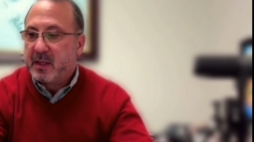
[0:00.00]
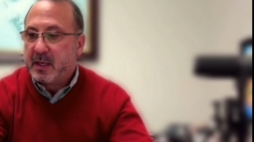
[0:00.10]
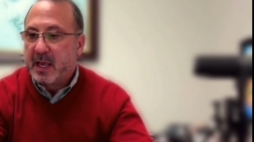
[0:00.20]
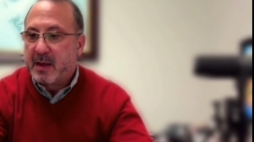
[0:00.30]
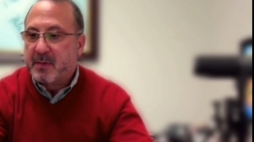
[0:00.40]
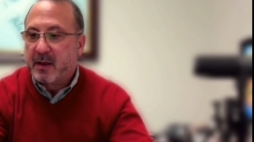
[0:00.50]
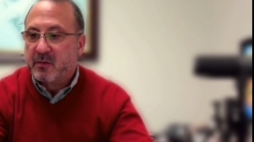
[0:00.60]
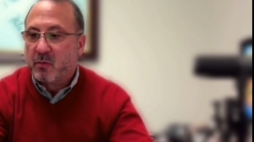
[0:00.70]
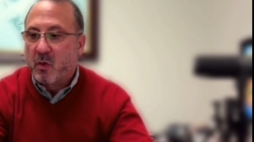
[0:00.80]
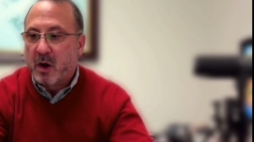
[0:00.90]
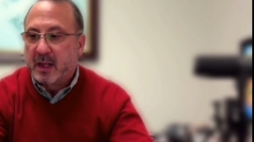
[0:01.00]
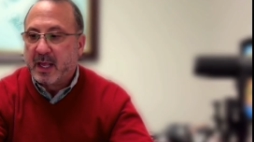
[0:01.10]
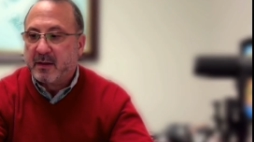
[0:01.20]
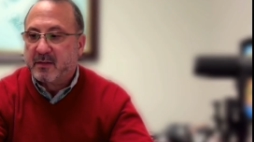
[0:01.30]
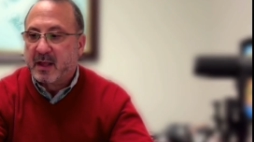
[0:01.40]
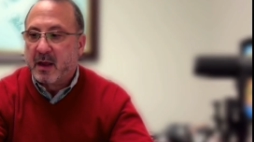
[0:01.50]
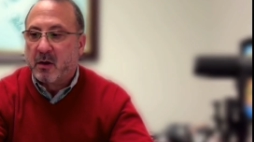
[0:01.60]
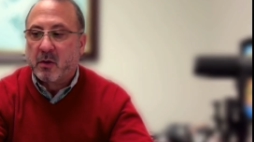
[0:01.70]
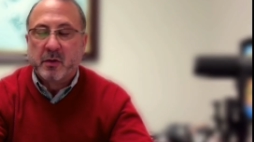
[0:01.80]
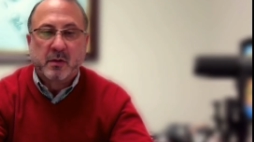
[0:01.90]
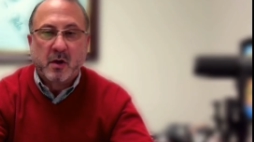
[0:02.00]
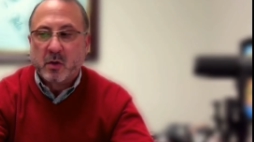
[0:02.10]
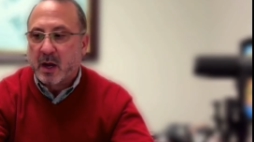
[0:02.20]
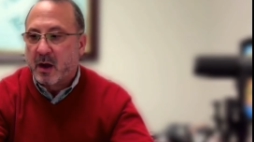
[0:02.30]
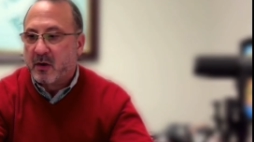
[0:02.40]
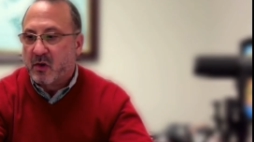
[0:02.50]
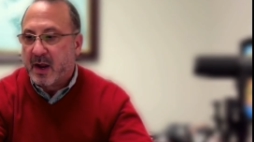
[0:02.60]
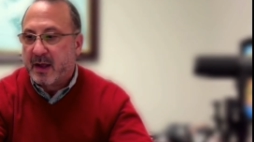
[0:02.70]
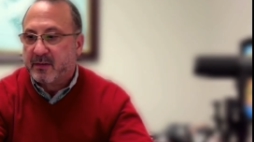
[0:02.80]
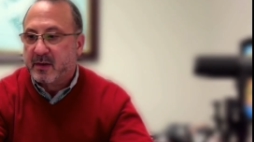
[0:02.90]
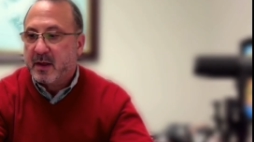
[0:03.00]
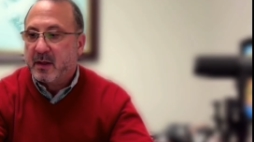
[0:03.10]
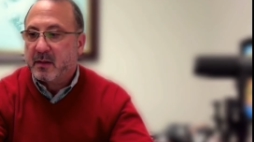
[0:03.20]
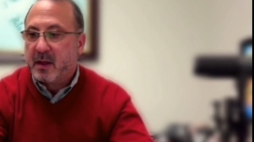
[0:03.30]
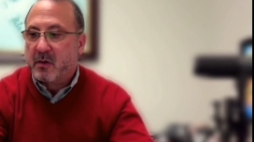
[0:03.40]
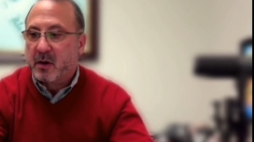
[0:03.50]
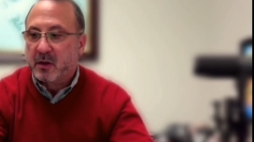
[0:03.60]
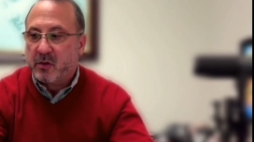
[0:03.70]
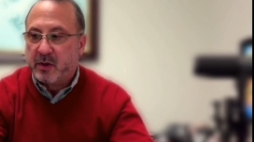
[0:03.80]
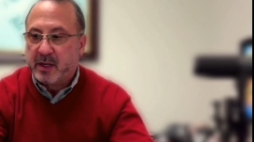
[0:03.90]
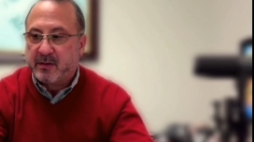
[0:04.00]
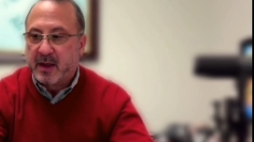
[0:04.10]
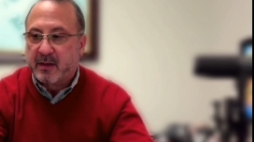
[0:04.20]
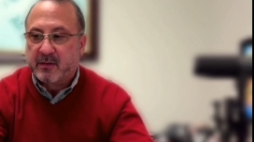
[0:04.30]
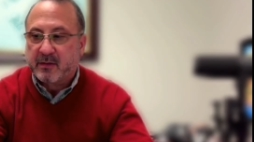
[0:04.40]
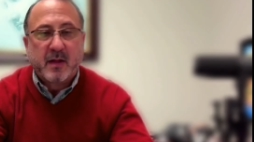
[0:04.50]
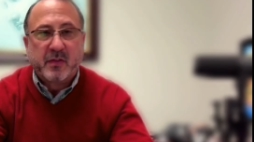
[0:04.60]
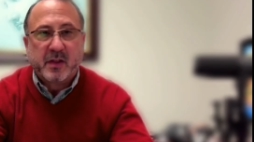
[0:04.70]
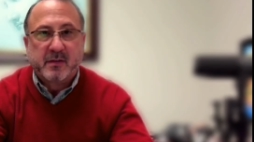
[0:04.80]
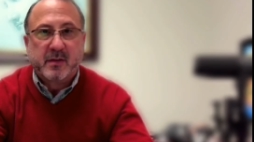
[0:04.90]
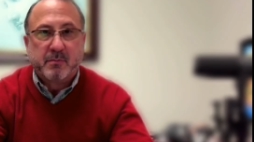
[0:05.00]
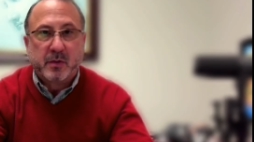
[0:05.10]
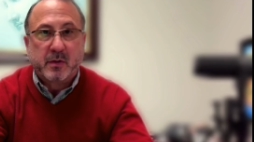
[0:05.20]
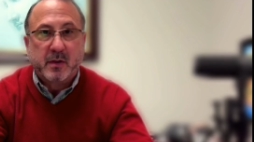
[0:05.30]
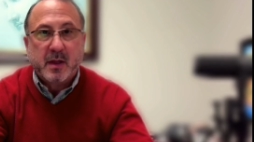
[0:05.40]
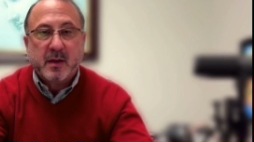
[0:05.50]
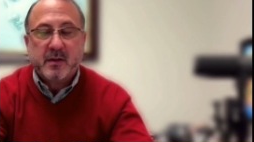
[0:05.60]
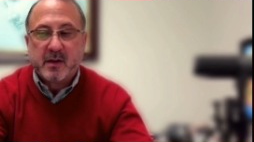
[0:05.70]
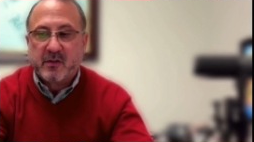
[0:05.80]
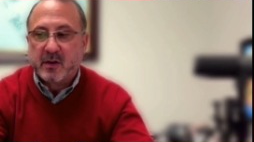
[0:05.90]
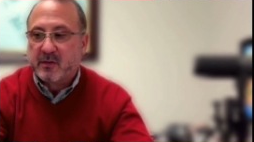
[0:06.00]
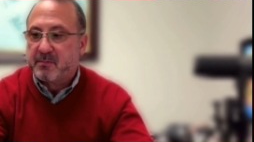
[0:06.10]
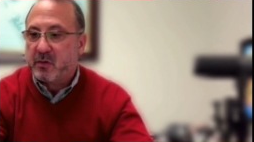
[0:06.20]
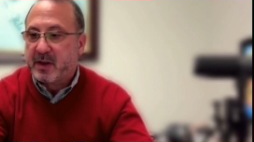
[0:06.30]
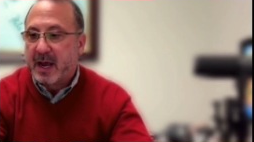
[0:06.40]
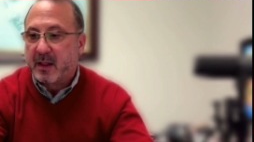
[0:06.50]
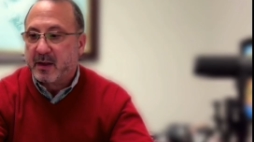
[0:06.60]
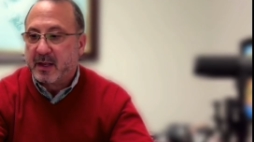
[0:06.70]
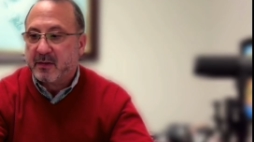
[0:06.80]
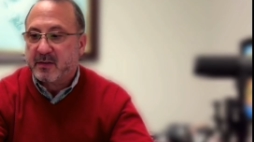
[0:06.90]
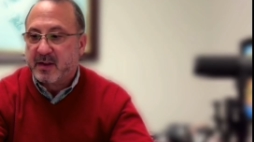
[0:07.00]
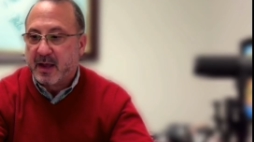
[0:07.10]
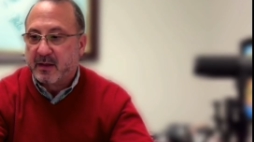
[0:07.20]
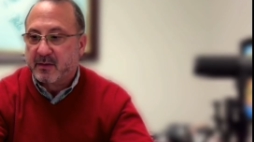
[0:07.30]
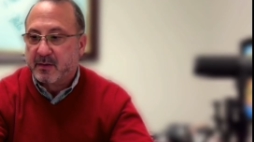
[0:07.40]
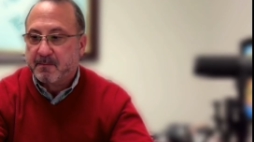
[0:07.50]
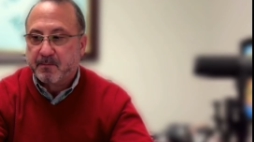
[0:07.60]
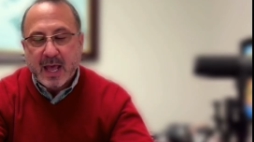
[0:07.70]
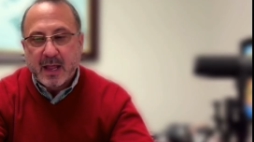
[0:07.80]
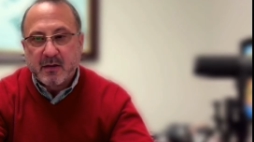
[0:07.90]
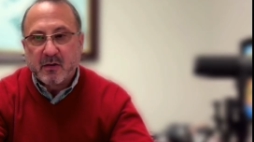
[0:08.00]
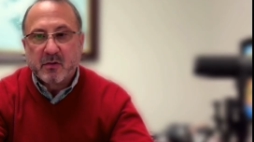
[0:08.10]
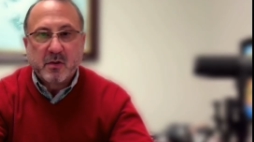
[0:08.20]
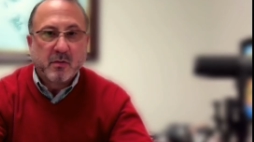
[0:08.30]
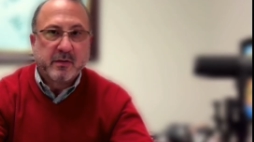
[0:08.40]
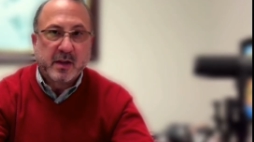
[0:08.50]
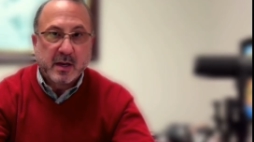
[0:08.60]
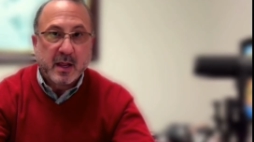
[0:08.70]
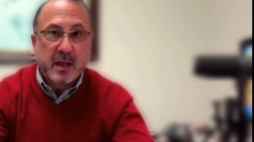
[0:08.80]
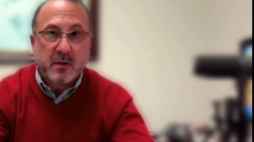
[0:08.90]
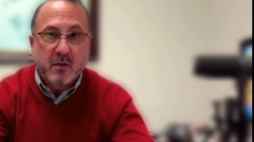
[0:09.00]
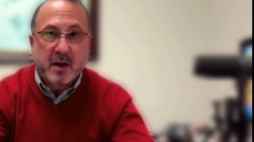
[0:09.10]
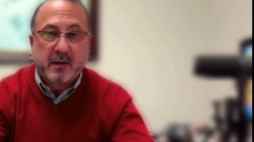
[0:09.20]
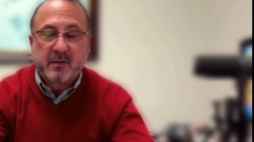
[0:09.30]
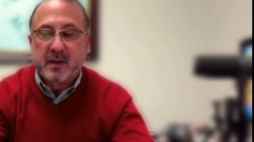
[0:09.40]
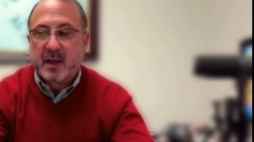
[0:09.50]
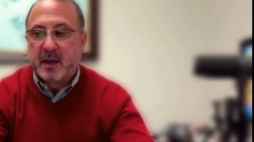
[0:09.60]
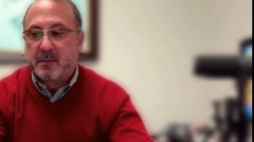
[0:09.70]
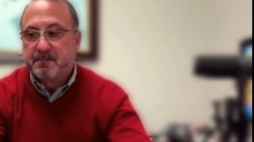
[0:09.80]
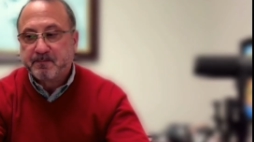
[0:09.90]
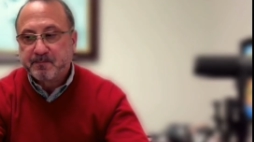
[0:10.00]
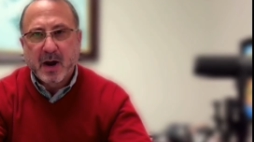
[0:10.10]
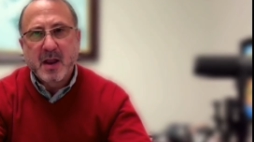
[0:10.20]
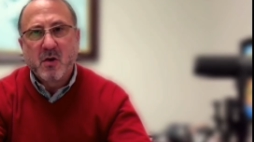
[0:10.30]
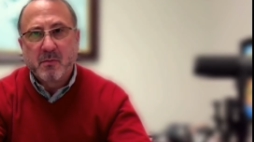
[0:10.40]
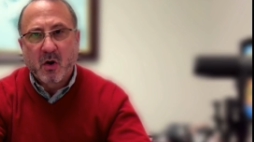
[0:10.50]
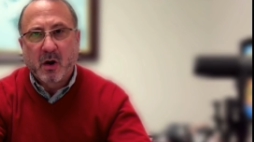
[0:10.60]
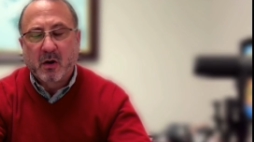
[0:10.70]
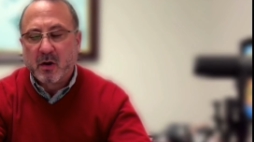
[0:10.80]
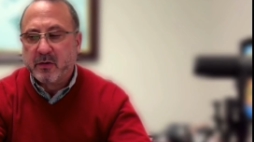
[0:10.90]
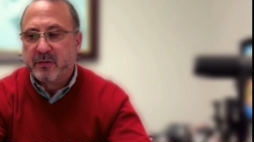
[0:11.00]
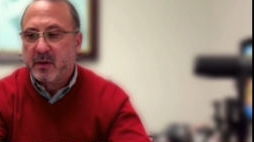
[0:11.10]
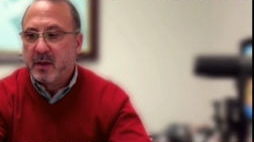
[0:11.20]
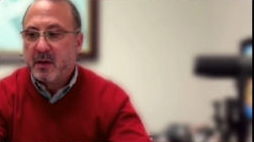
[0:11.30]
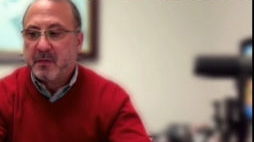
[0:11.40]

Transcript: the MS walking scale, the low contrast letter acuity test, and the symbol digits modalities test. And there was an increase in biomarkers,